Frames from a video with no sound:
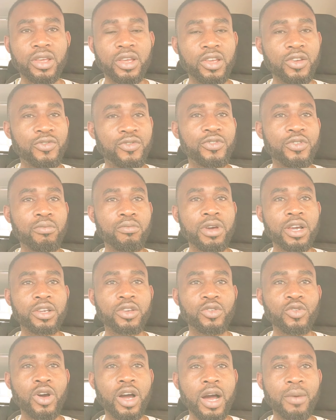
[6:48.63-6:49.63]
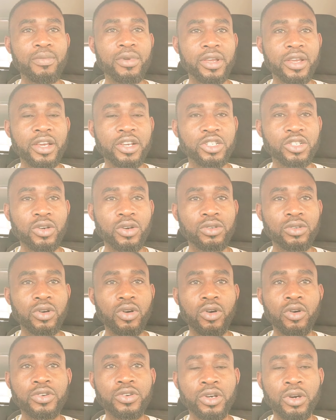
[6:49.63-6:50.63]
if you make your application
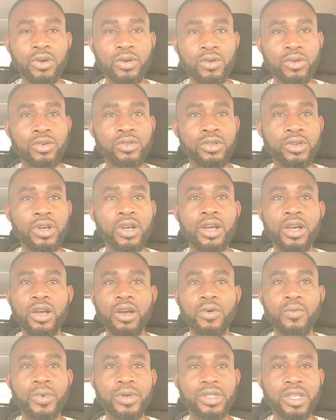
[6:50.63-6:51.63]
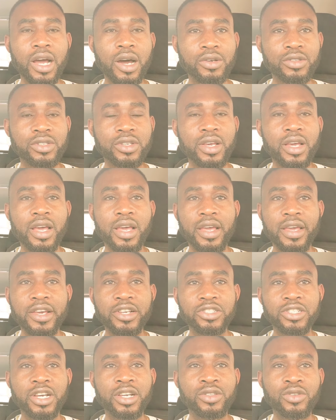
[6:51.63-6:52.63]
on your own without
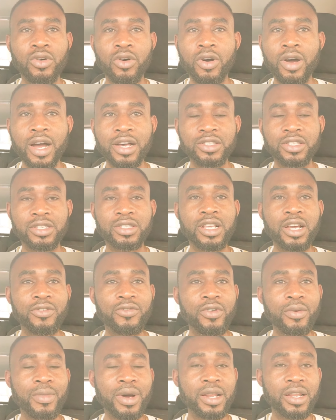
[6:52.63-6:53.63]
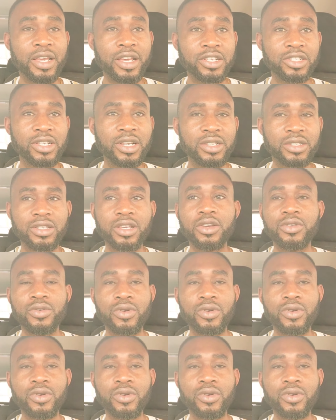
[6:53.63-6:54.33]
agent or assistant from an agent,